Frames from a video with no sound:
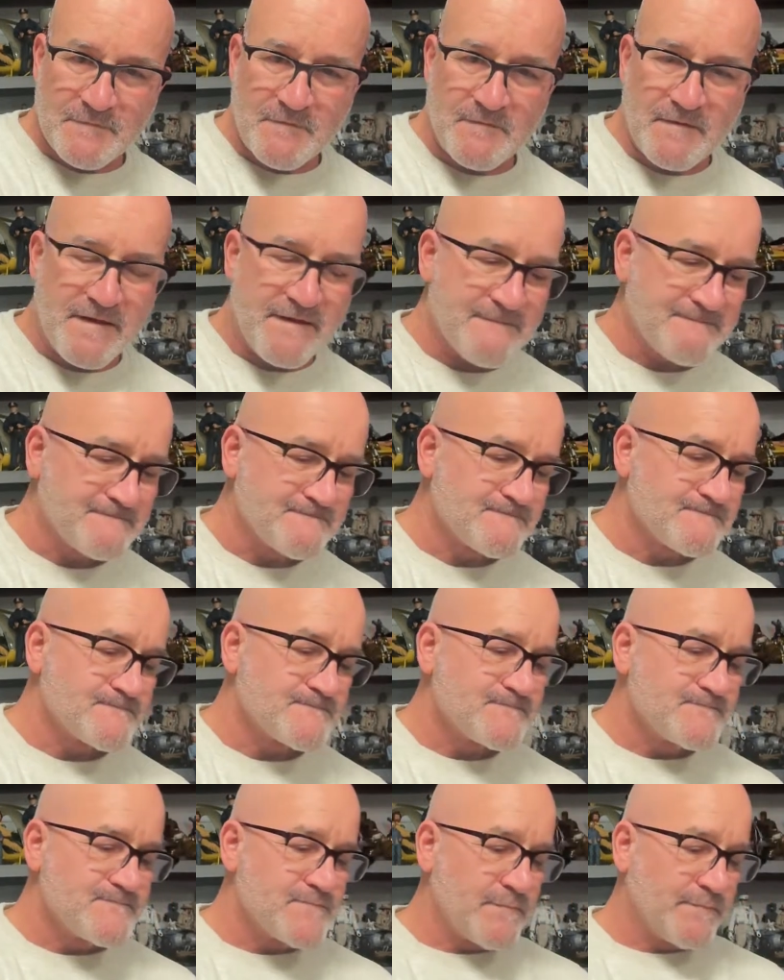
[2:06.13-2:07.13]
Okay.
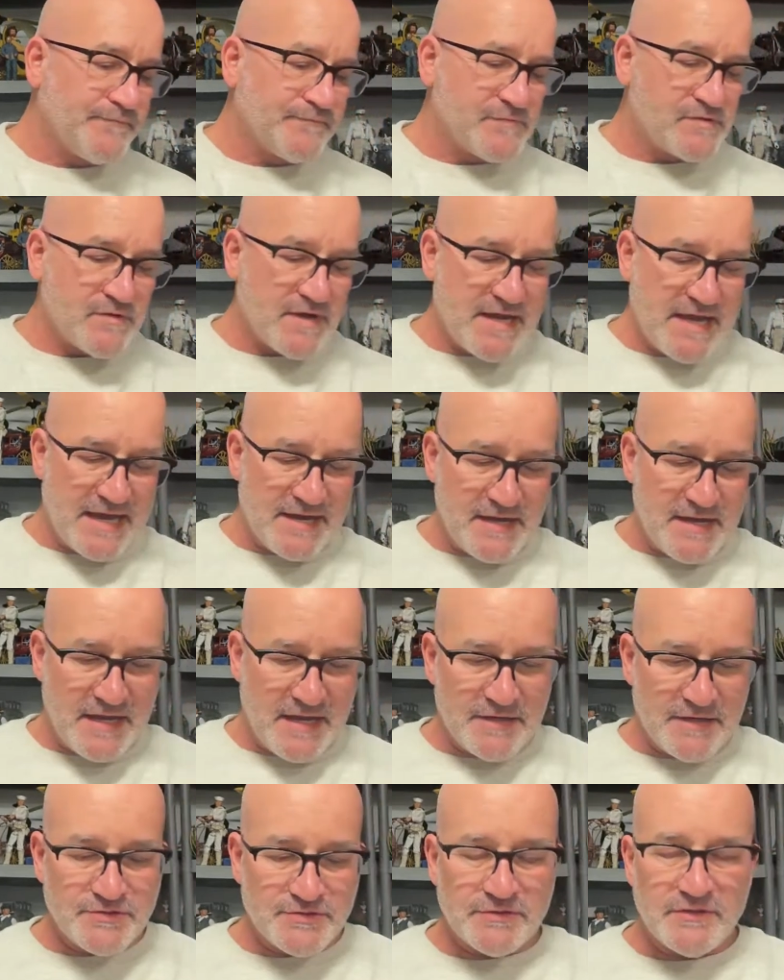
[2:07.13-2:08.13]
So I had
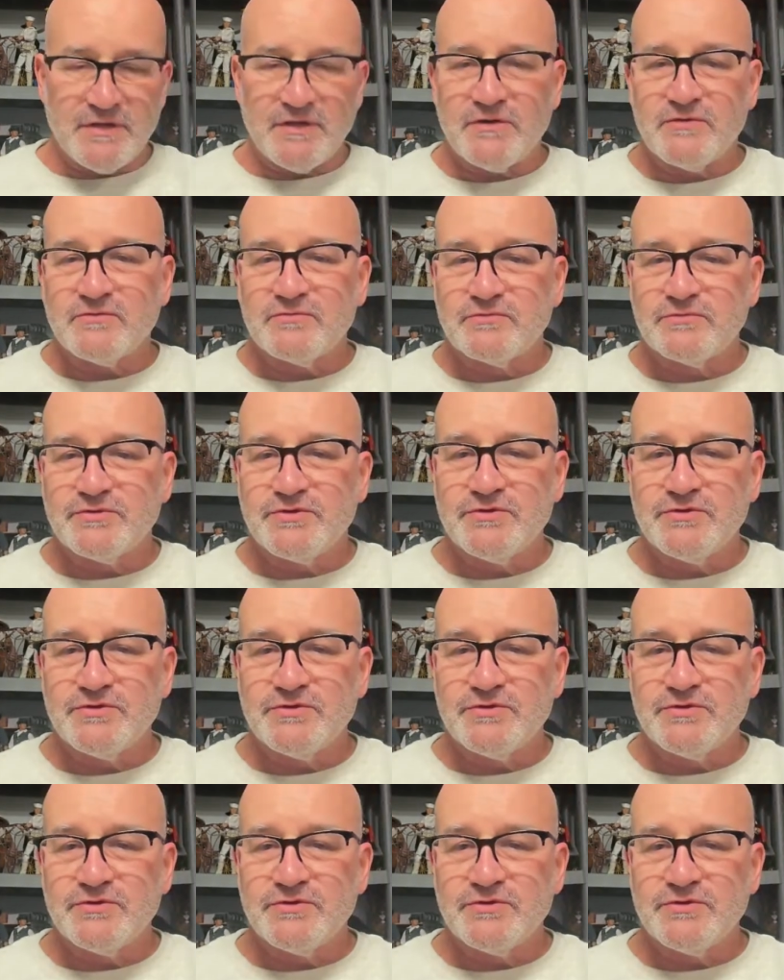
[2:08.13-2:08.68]
Angelo